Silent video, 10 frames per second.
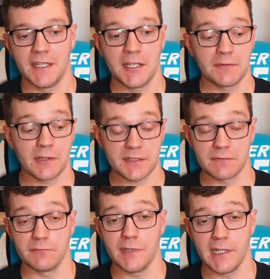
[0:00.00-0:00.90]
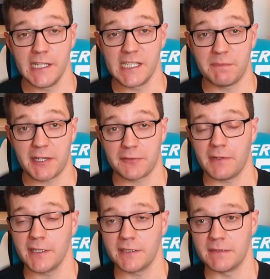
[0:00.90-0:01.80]
We've got some really special
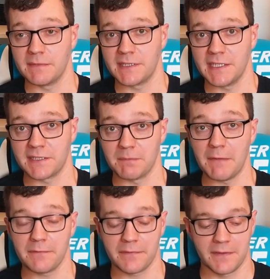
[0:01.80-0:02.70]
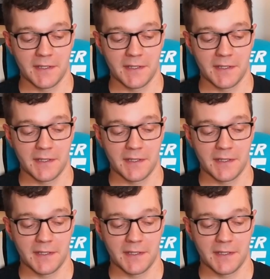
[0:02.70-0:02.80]
items this month.